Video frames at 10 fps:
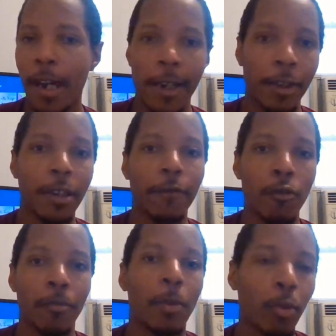I don't
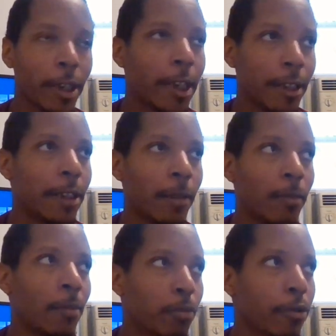even remember what he
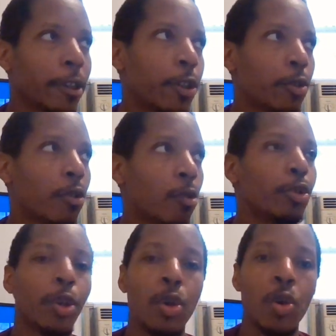did, but I'm pretty sure it
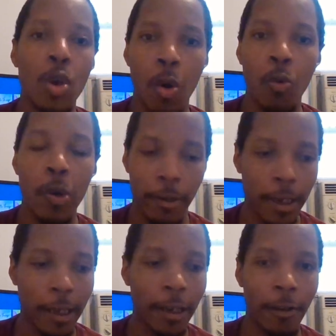was nowhere
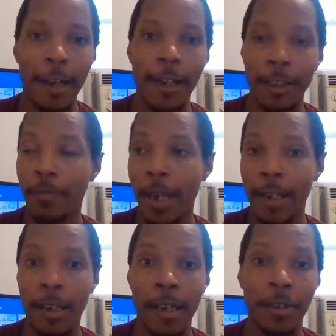near as
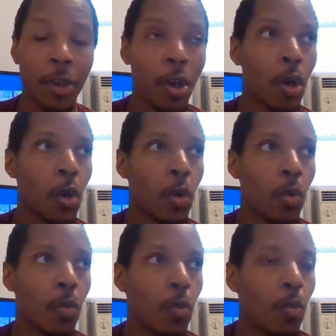bad as
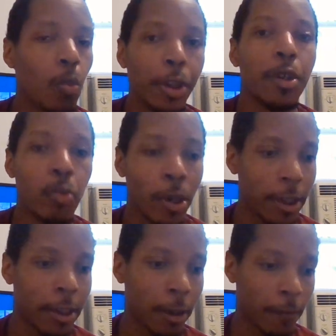what you
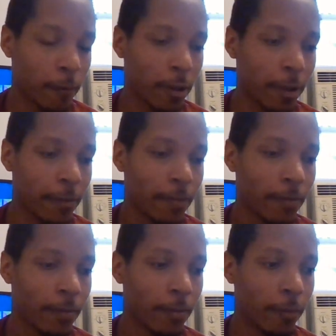went to jail for,
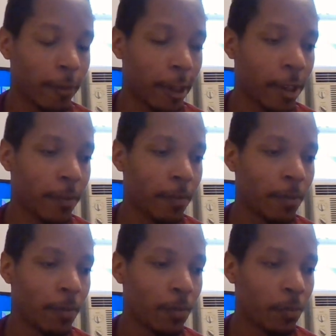right?
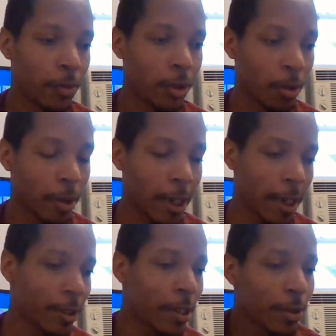So
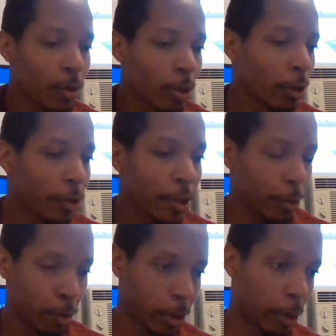it's one of those
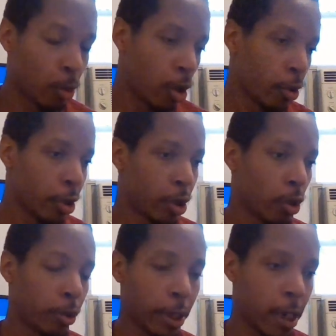things where you're like, well, you
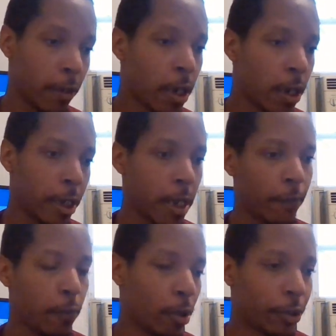know, they
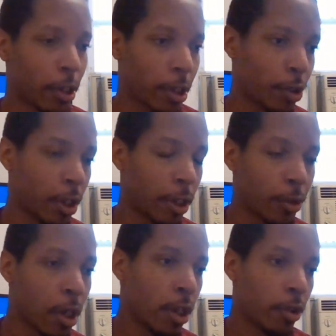gave you a second
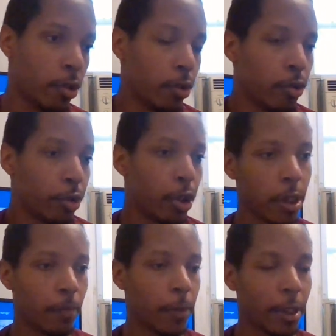chance, that you should
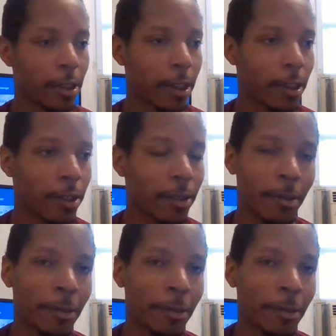give me a second chance.